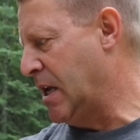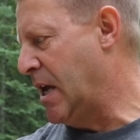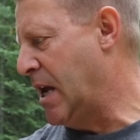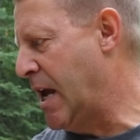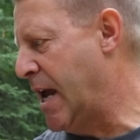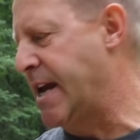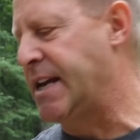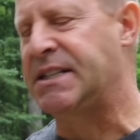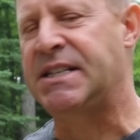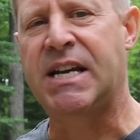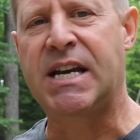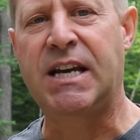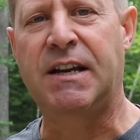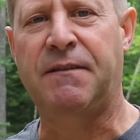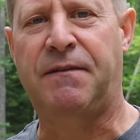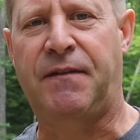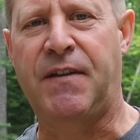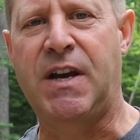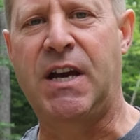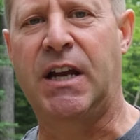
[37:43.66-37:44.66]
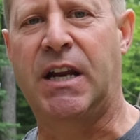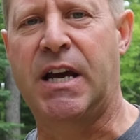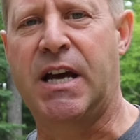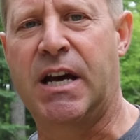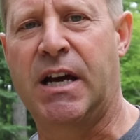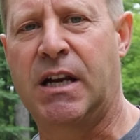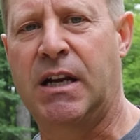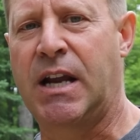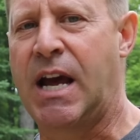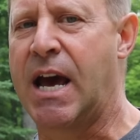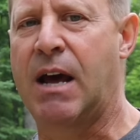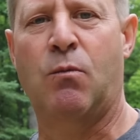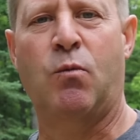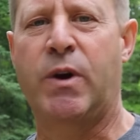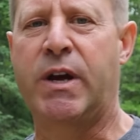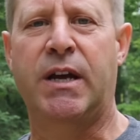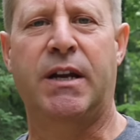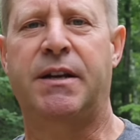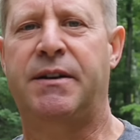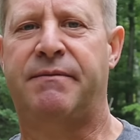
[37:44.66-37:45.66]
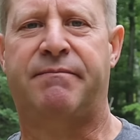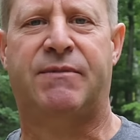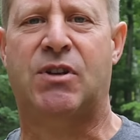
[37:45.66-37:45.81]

18 feet in and we